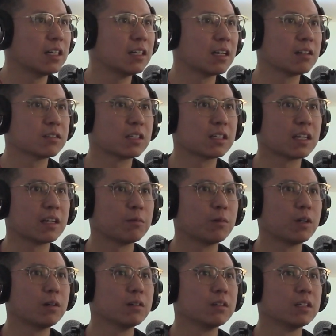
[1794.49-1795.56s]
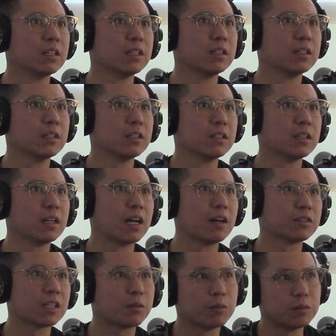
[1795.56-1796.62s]
And I was like, okay, well, I was
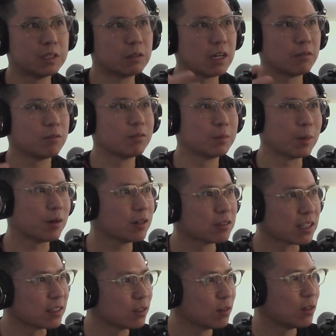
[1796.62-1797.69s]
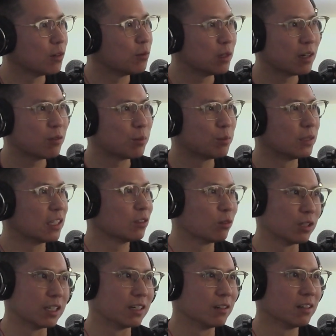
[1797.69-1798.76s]
like, we don't have, remember, I was like, dude, if we don't have a breakthrough
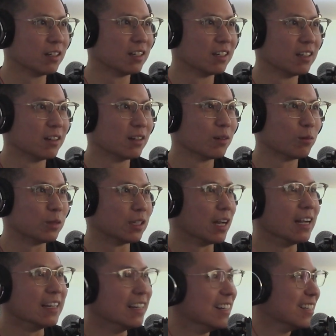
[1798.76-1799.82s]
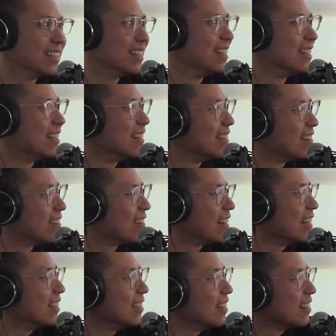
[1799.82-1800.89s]
here, we're done. right?